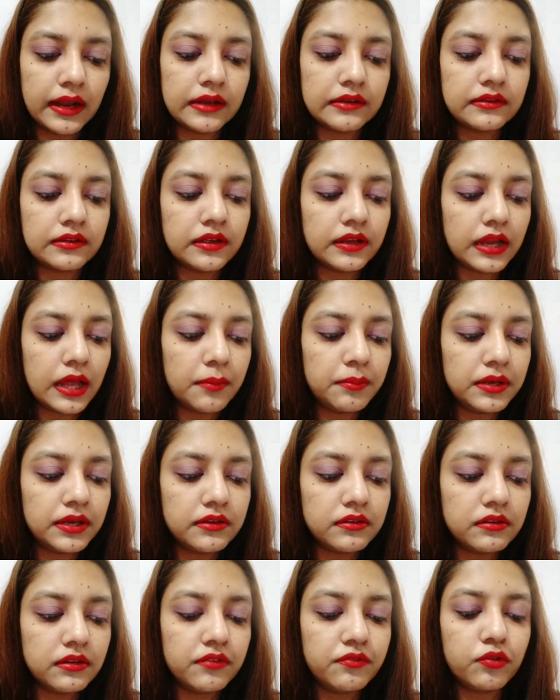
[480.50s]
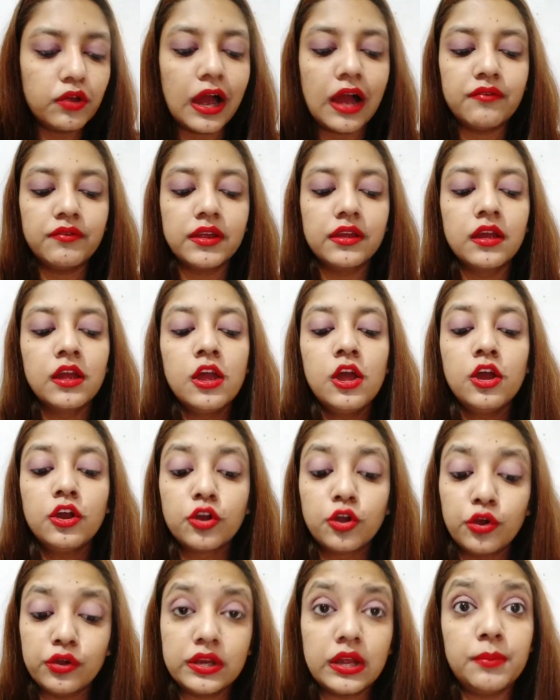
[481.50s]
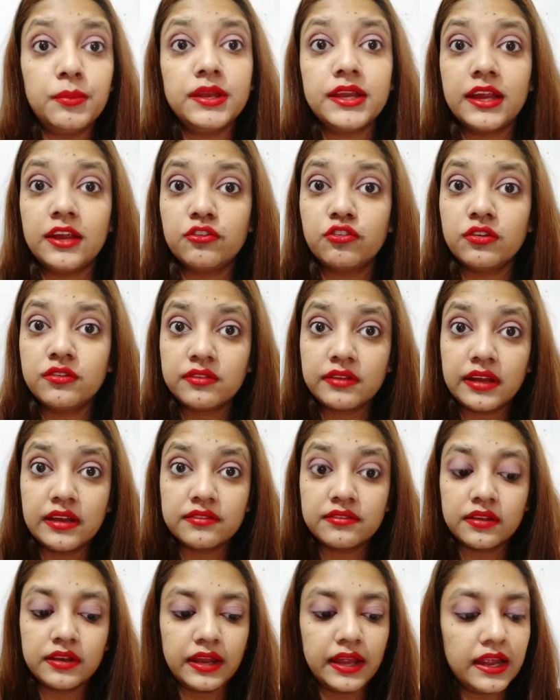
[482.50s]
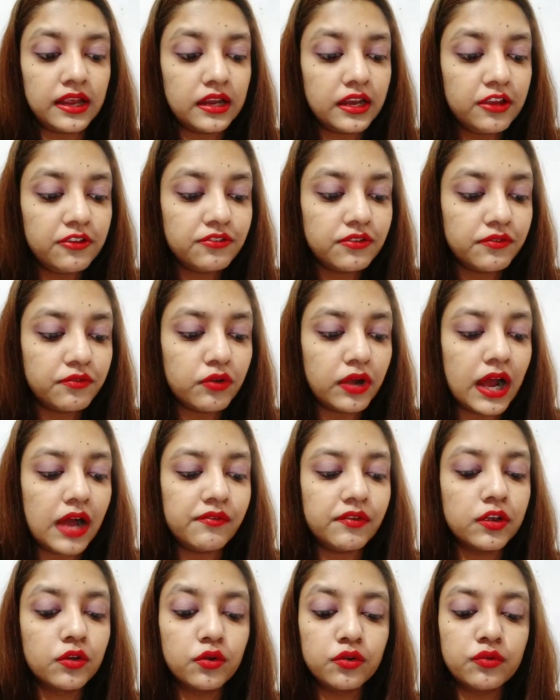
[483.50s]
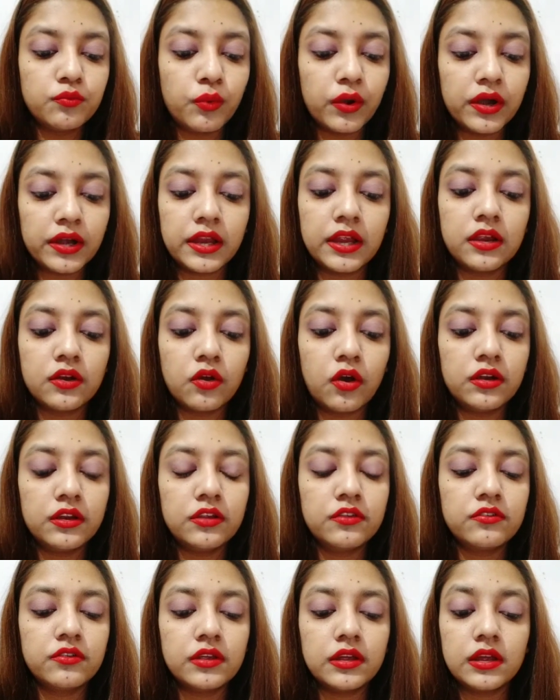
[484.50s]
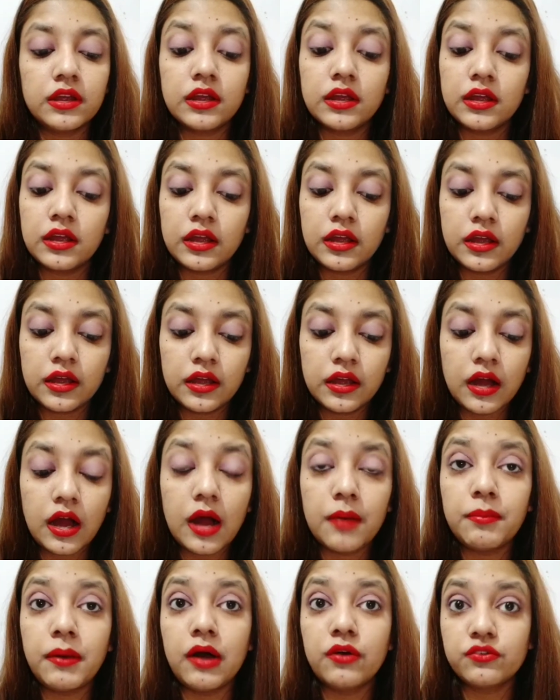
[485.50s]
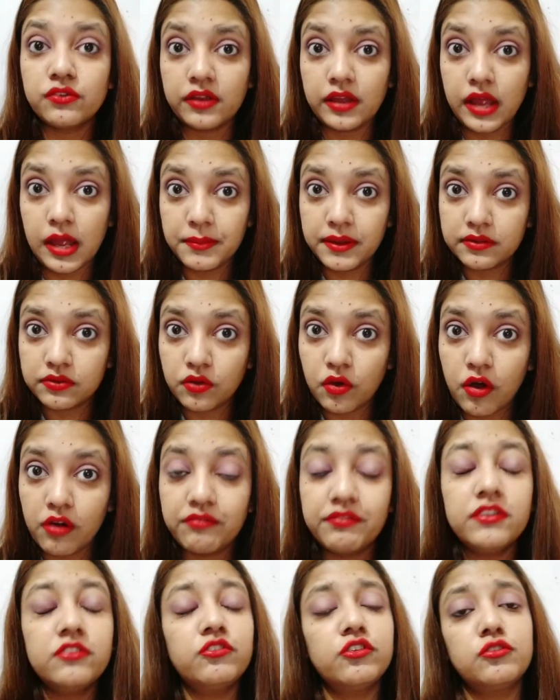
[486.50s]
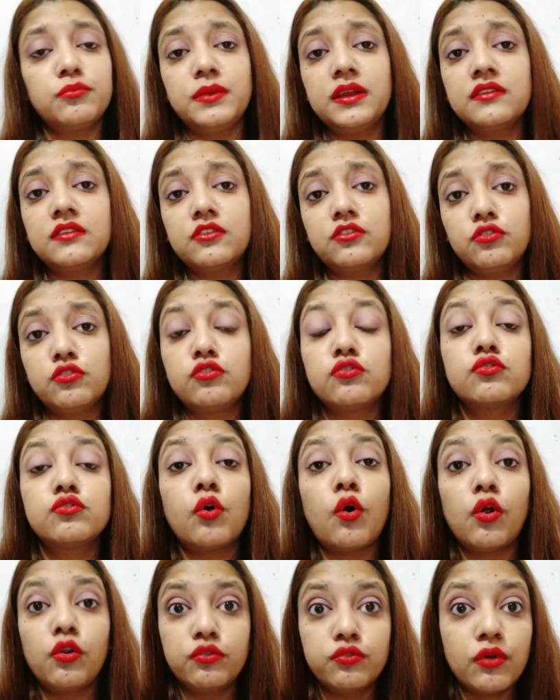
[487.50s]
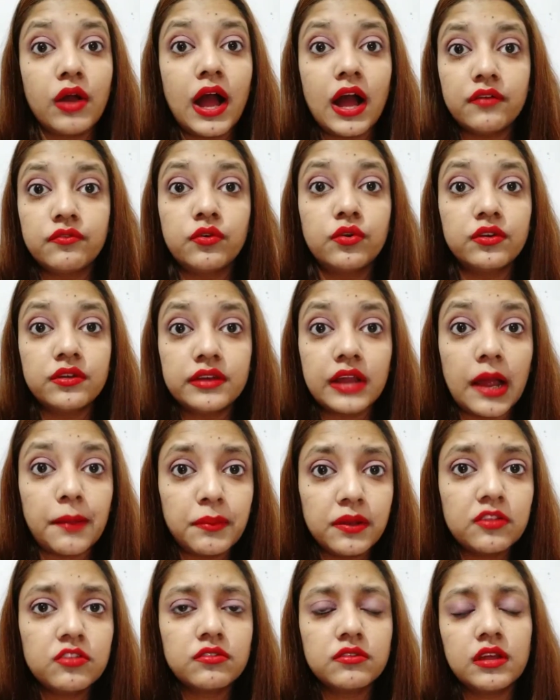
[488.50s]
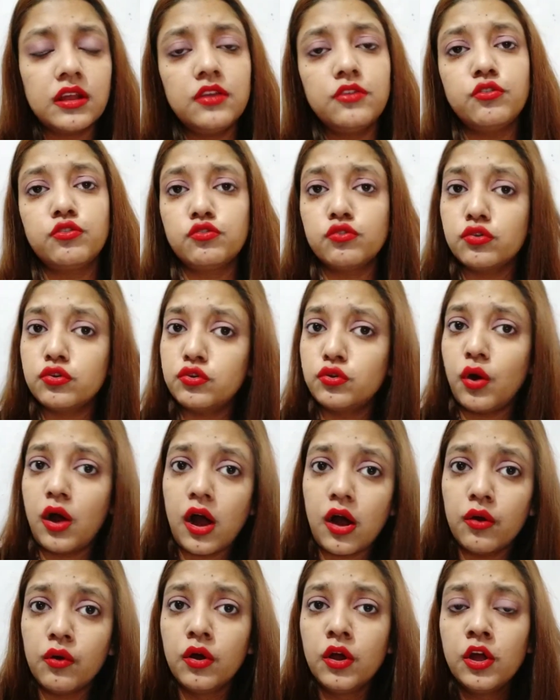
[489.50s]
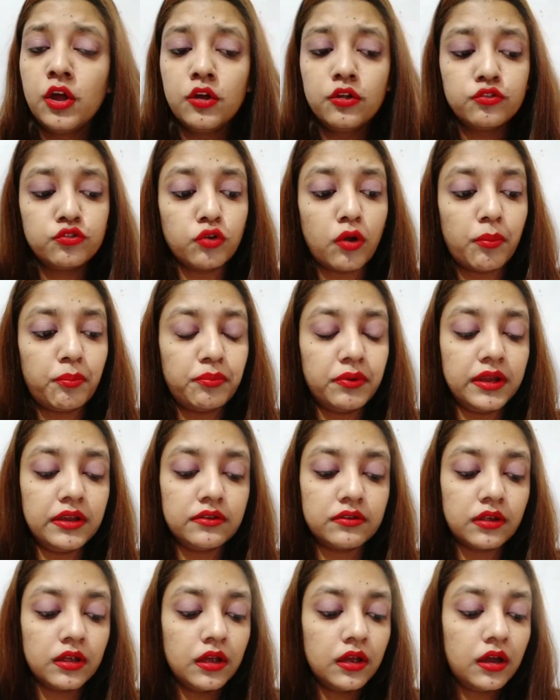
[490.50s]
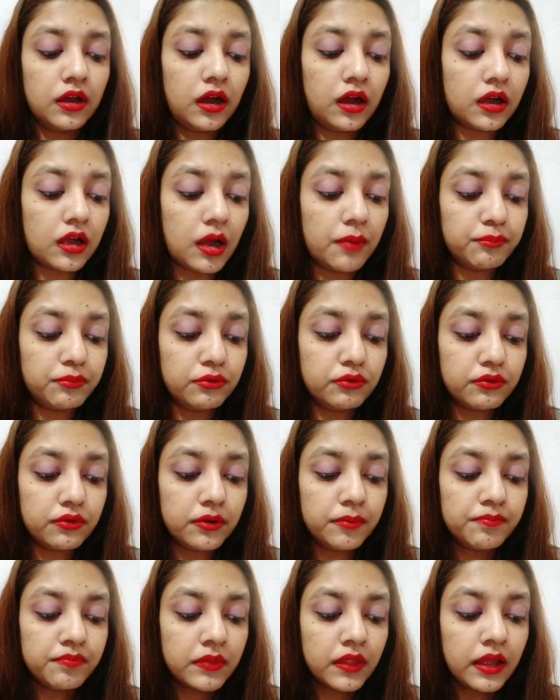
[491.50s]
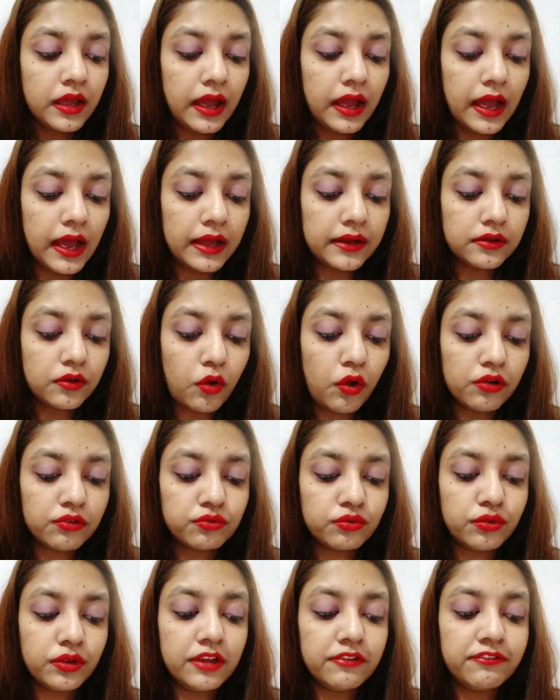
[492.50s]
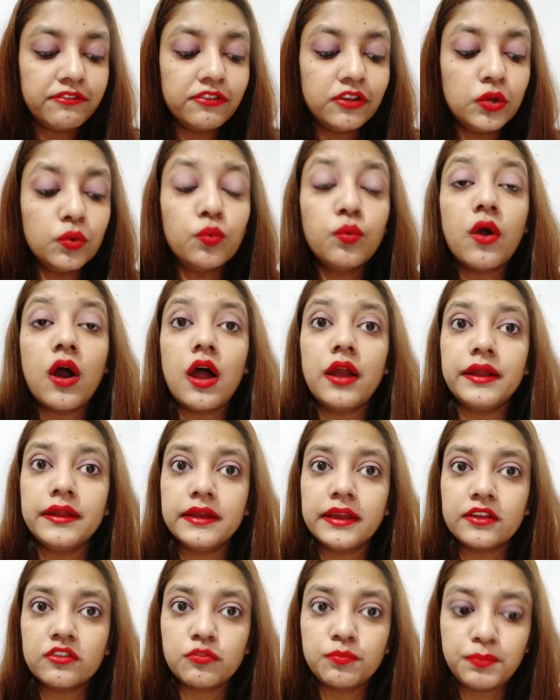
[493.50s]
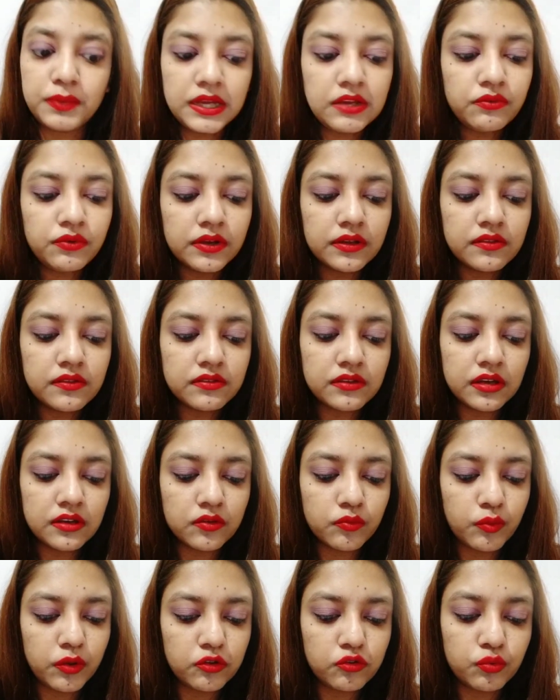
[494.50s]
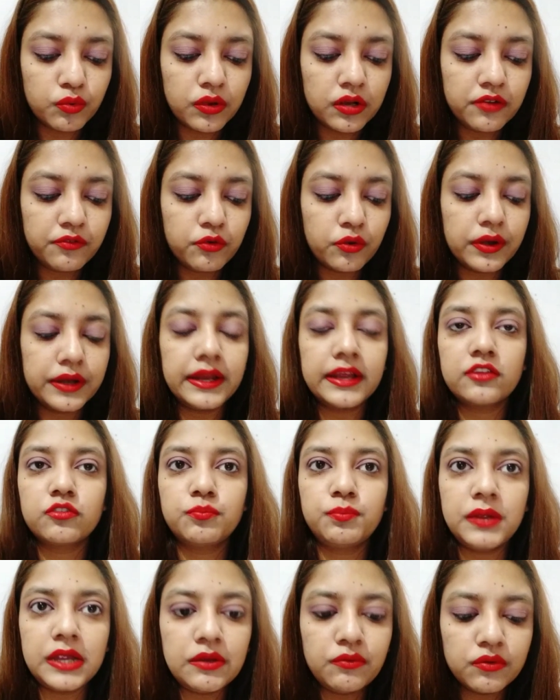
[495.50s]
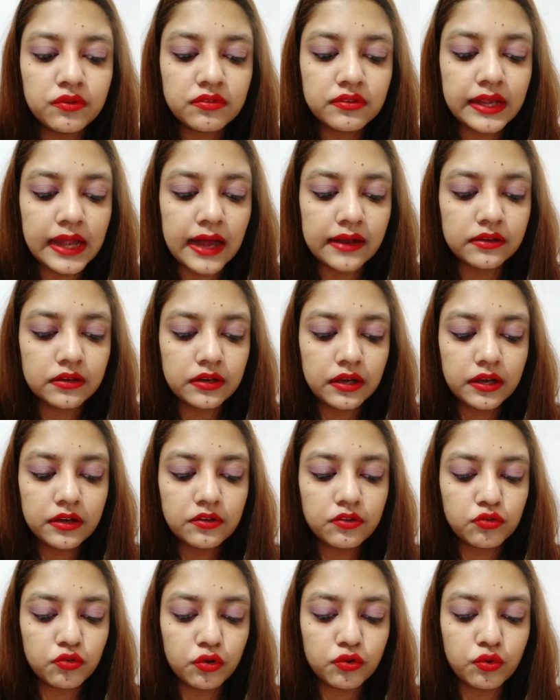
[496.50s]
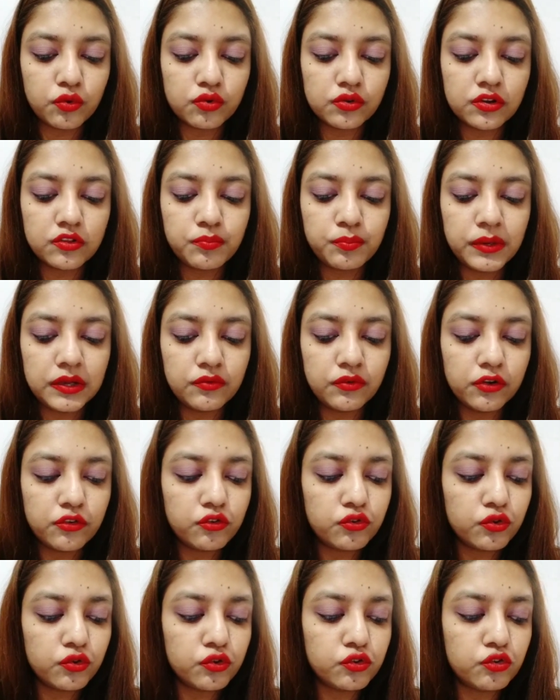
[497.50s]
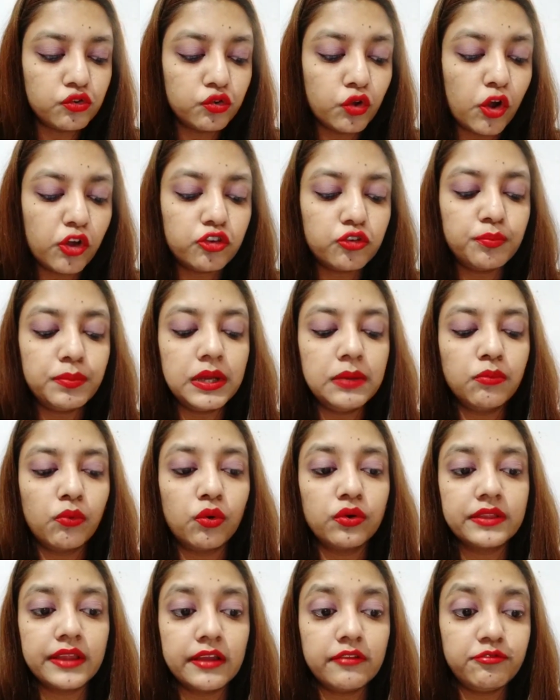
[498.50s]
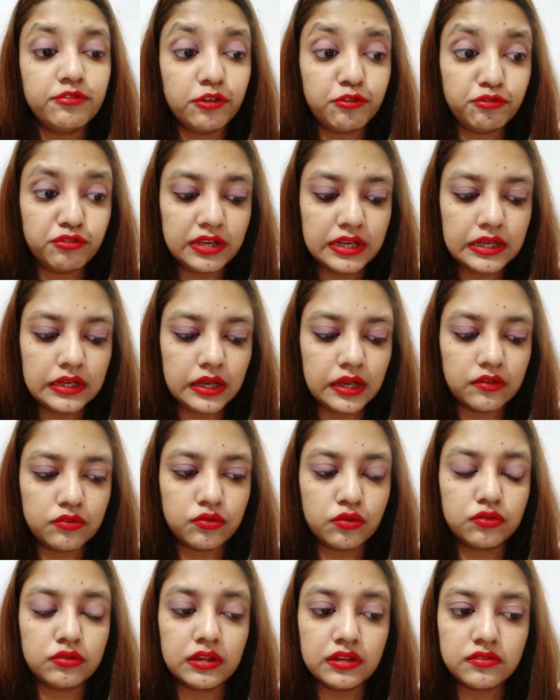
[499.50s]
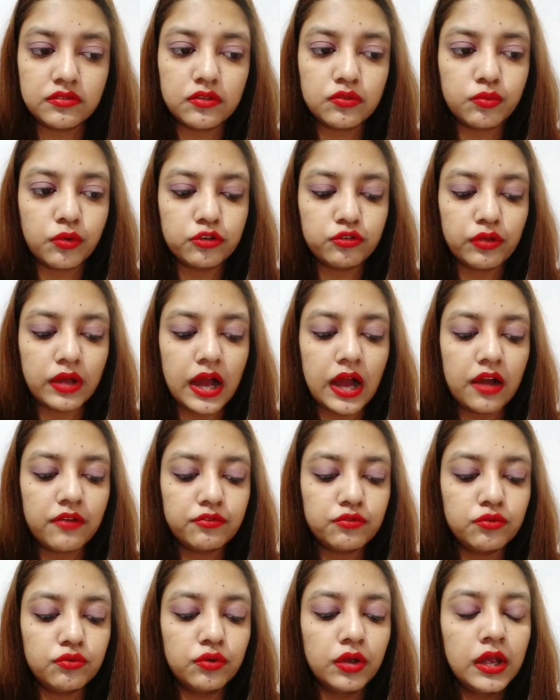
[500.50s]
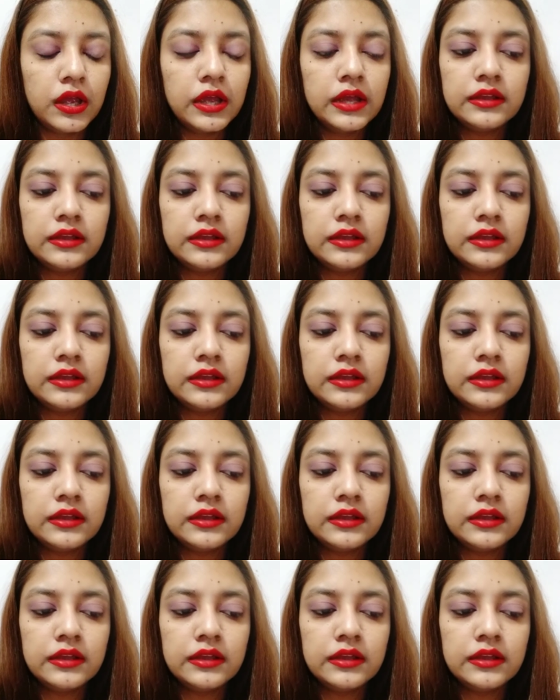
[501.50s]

analytical ability if you're having good communication skills in english if you're having good working knowledge about ms office which means that you should also have good typing skill you should know how to operate a computer and also, if you are an experienced individual, if you're an experienced candidate, your notice period should not be more than 15 days. So, this is what you have to